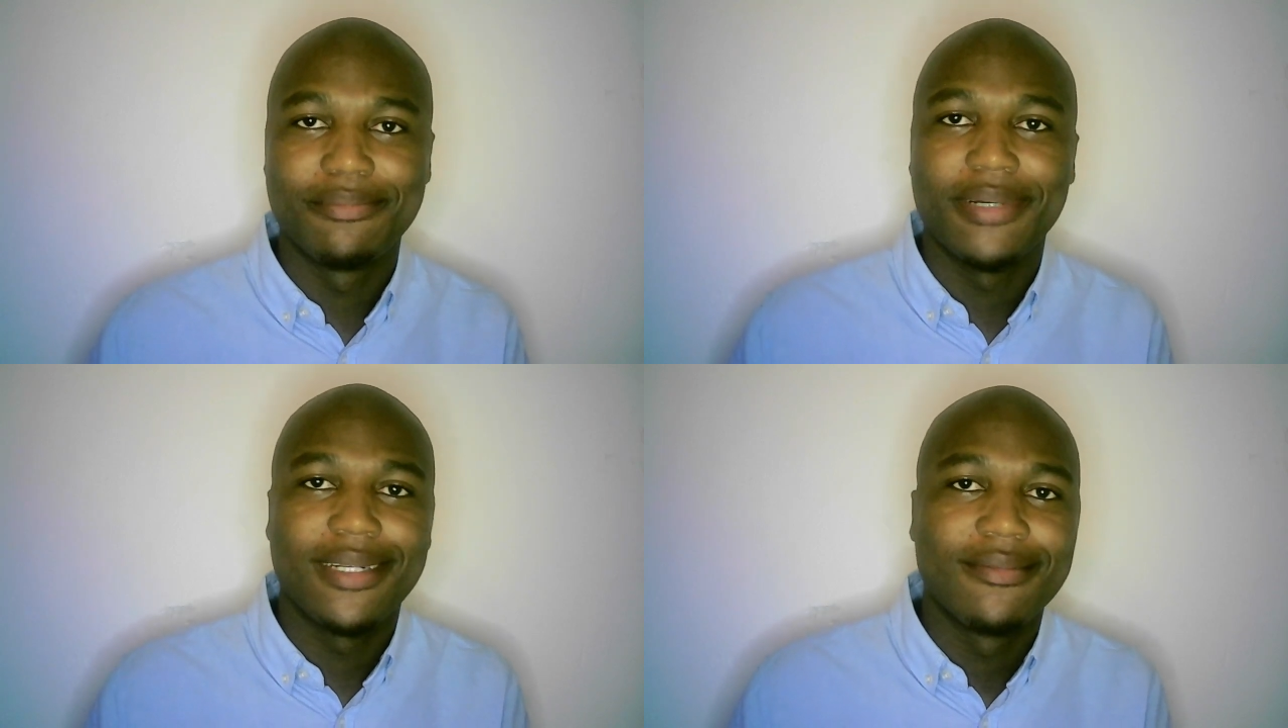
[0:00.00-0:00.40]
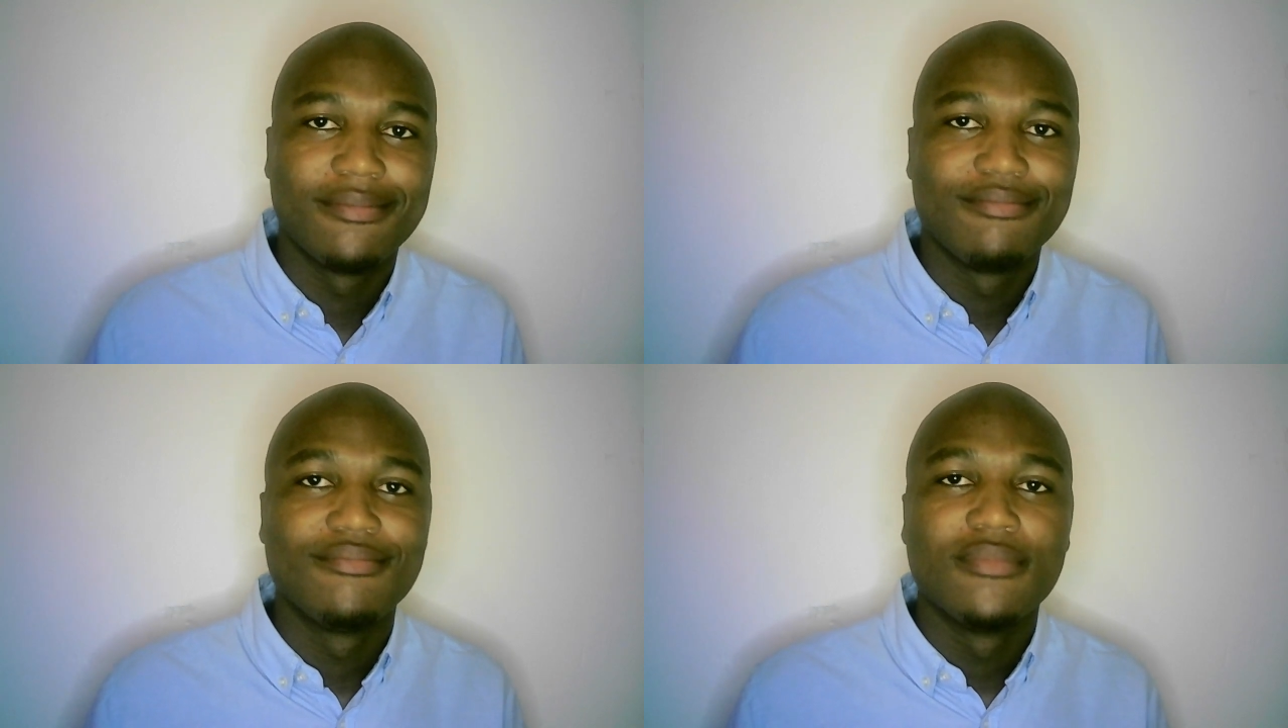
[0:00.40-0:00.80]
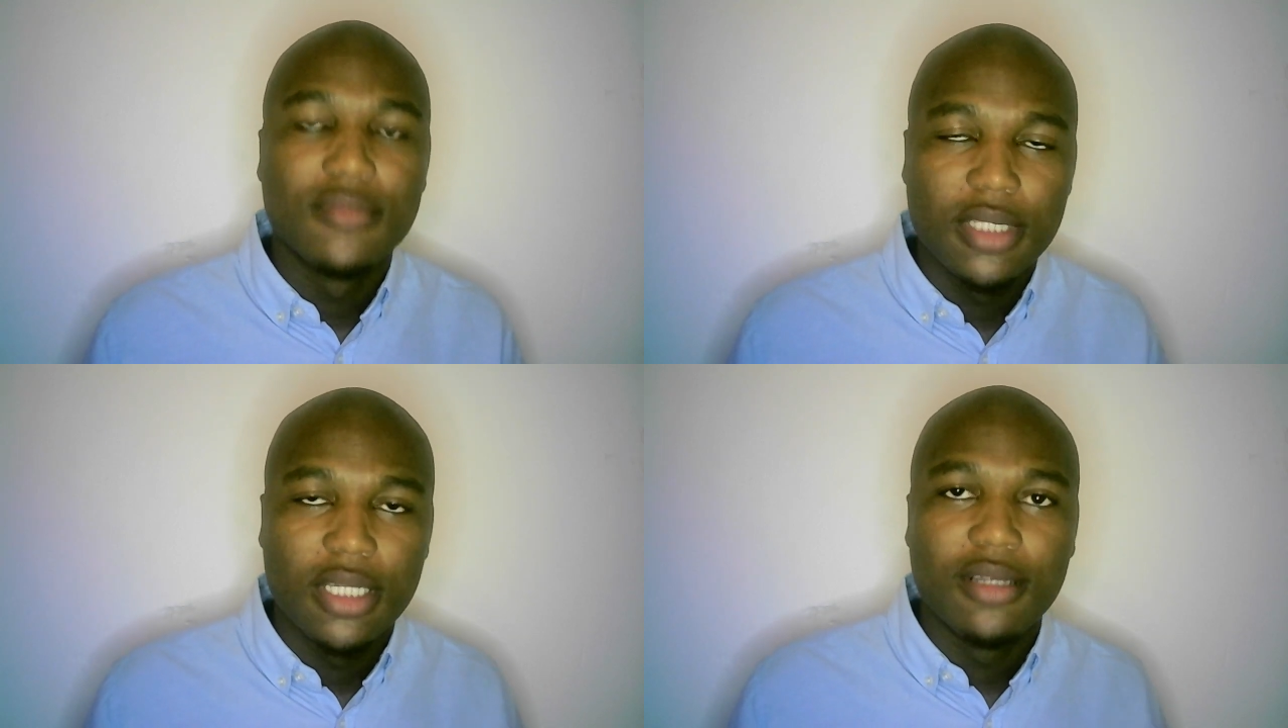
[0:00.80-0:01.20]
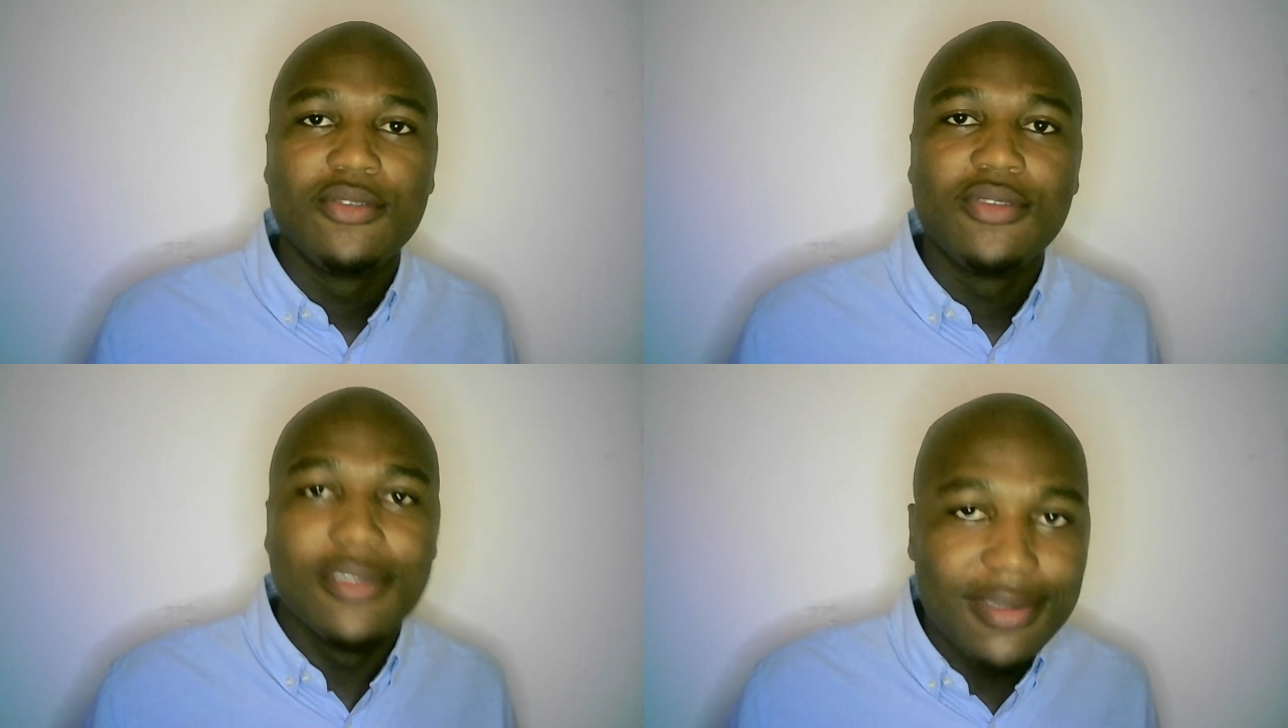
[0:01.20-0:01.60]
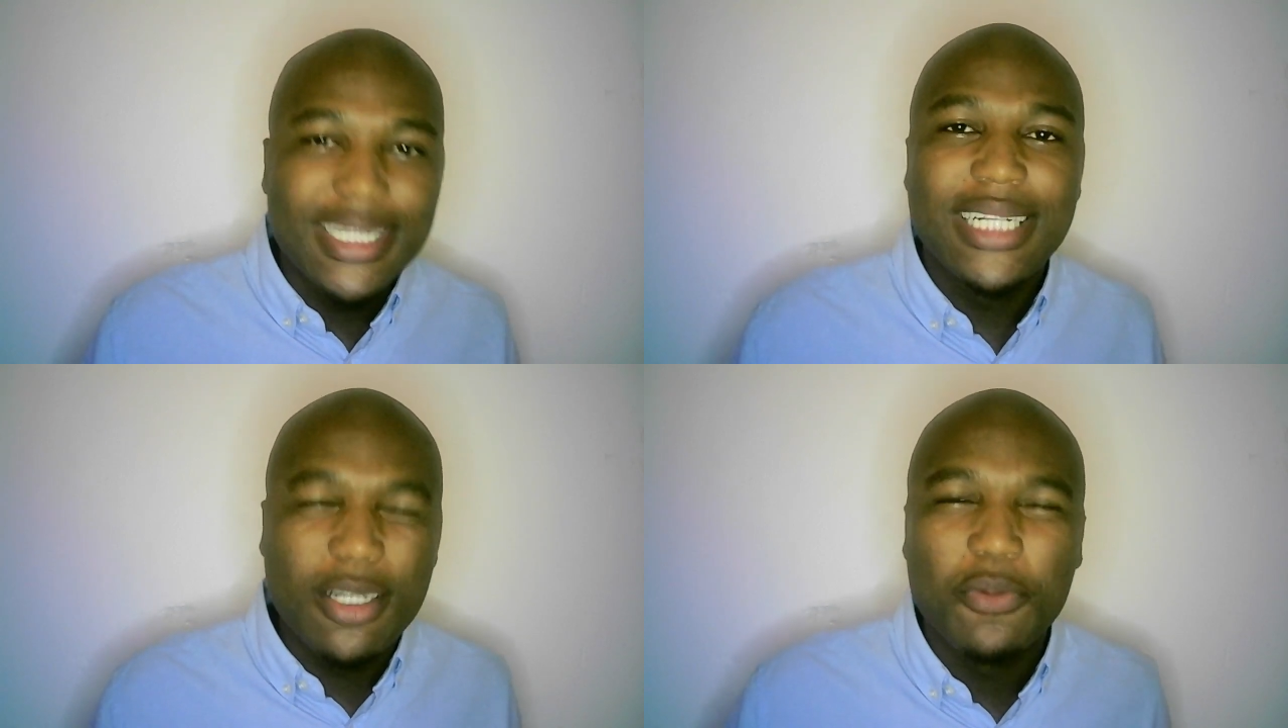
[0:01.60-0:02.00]
but they
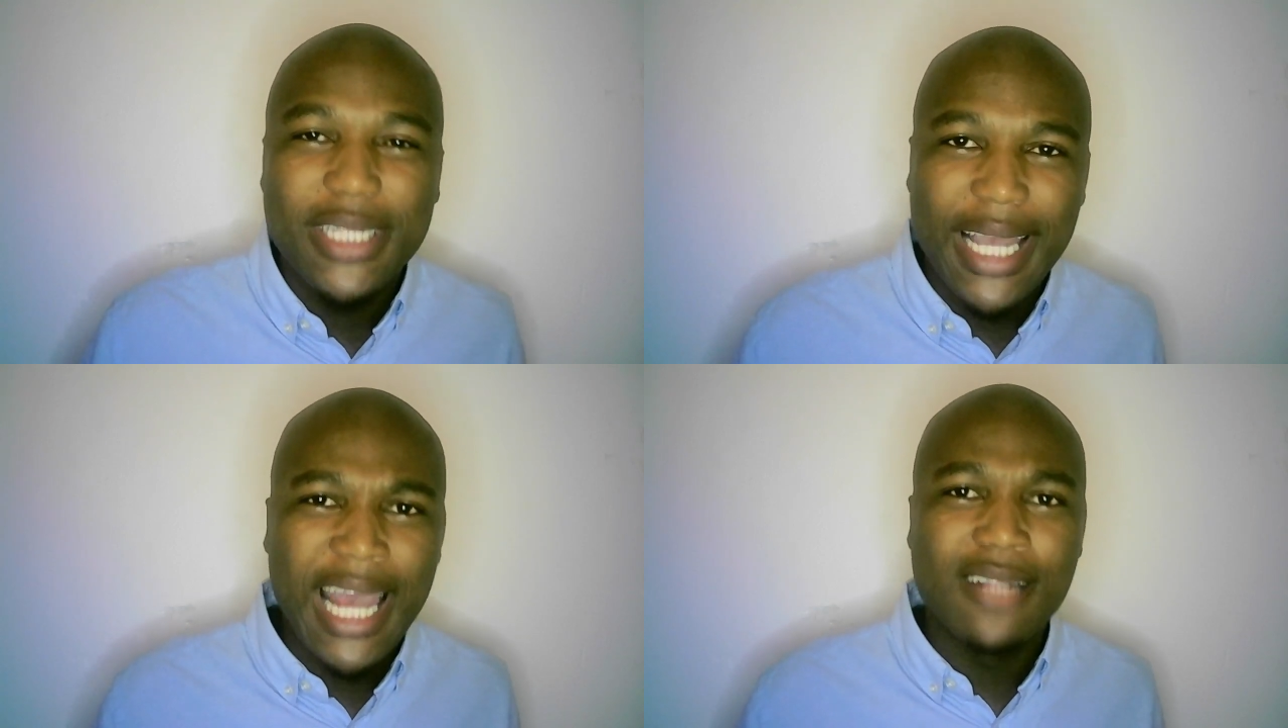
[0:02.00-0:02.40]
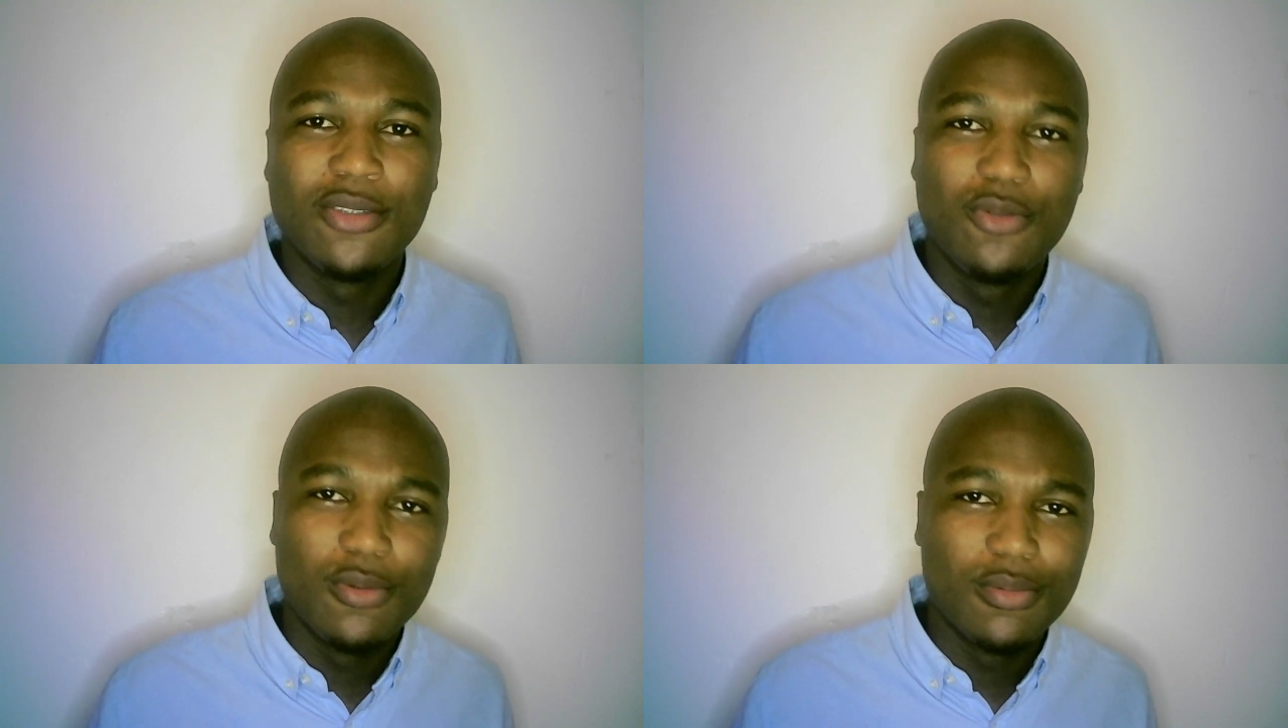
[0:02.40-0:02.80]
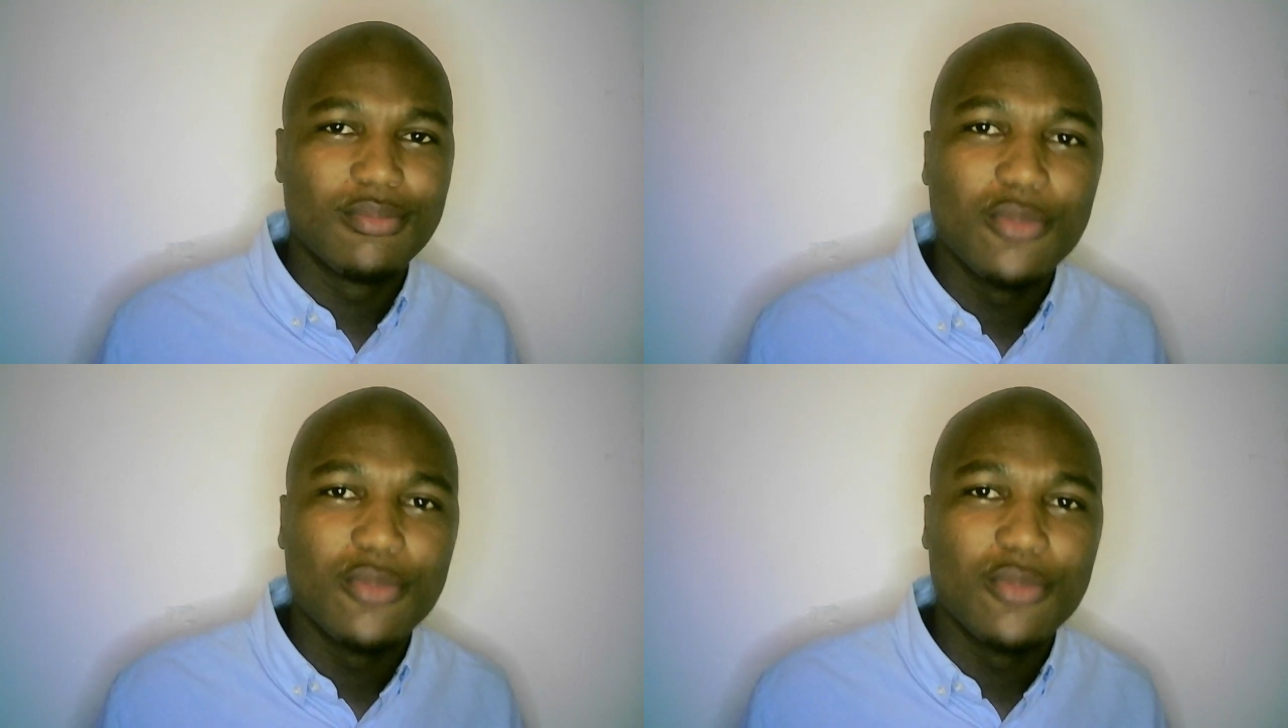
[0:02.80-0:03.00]
did what they had to do.